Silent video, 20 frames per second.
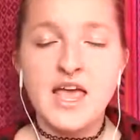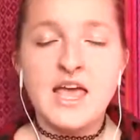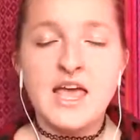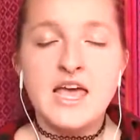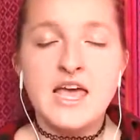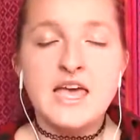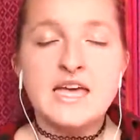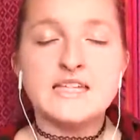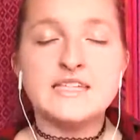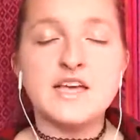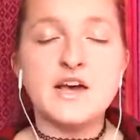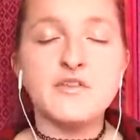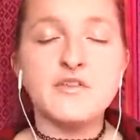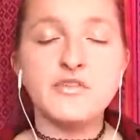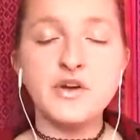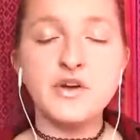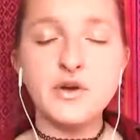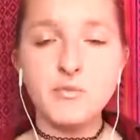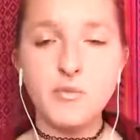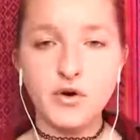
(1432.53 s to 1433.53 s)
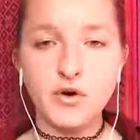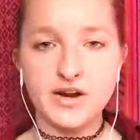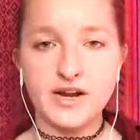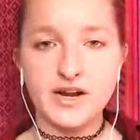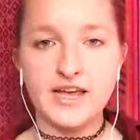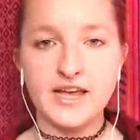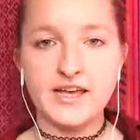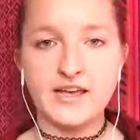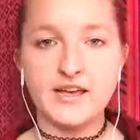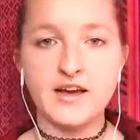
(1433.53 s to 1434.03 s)
is every
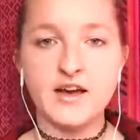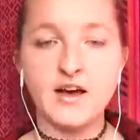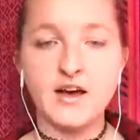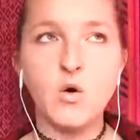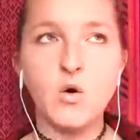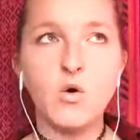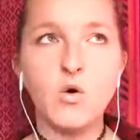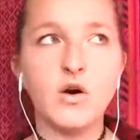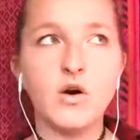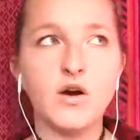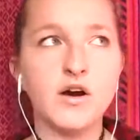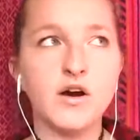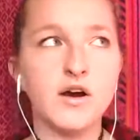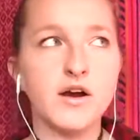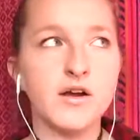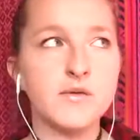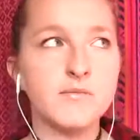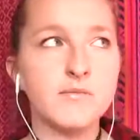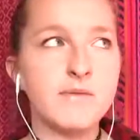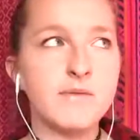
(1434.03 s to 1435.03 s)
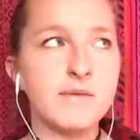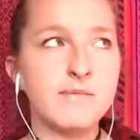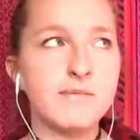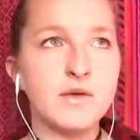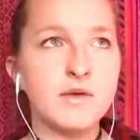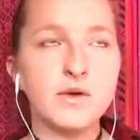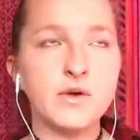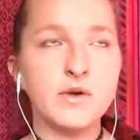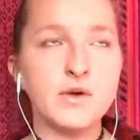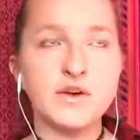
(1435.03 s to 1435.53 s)
morning, or maybe
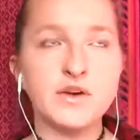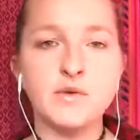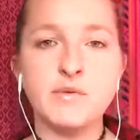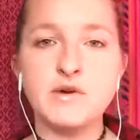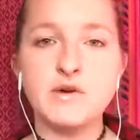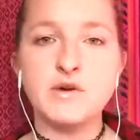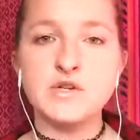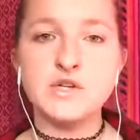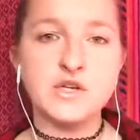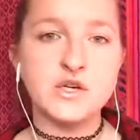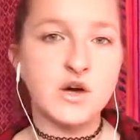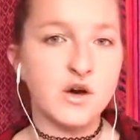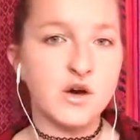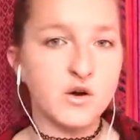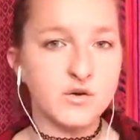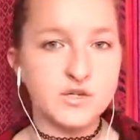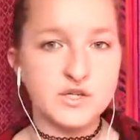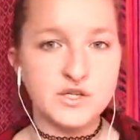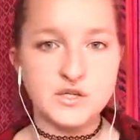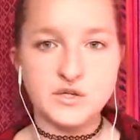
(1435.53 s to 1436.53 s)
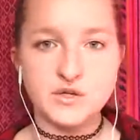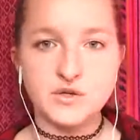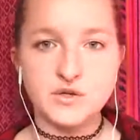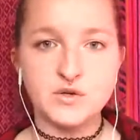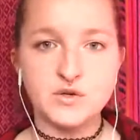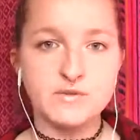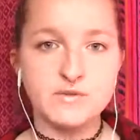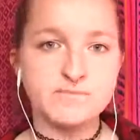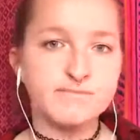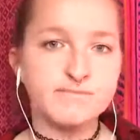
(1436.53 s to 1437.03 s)
when you're about to go
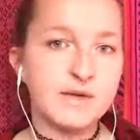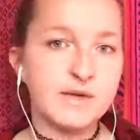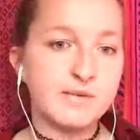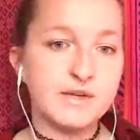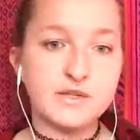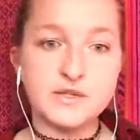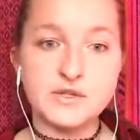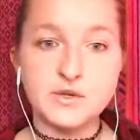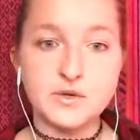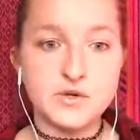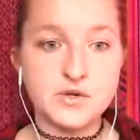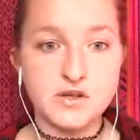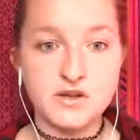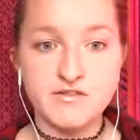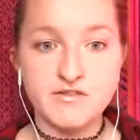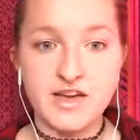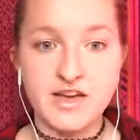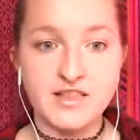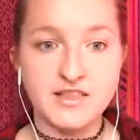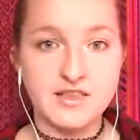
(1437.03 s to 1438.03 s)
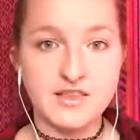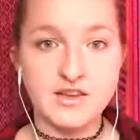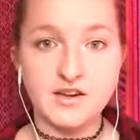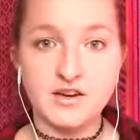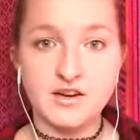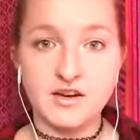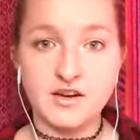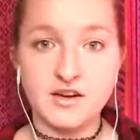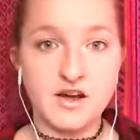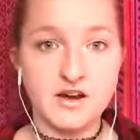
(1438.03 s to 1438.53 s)
to maybe a social event that
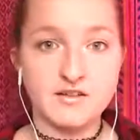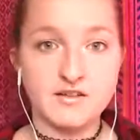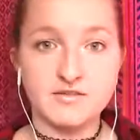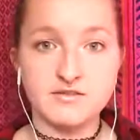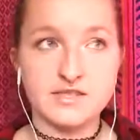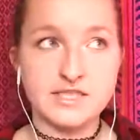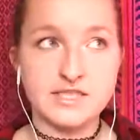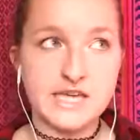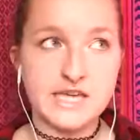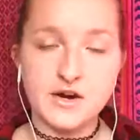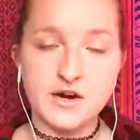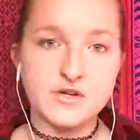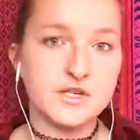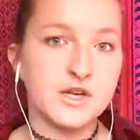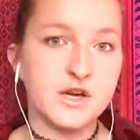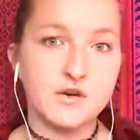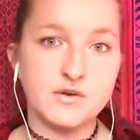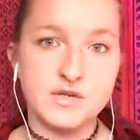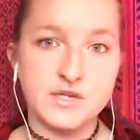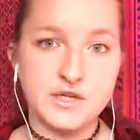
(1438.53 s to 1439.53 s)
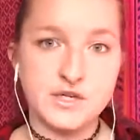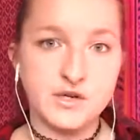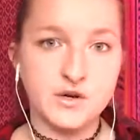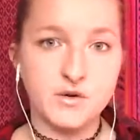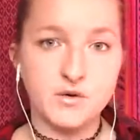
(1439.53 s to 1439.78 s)
you're kind of scared to go to,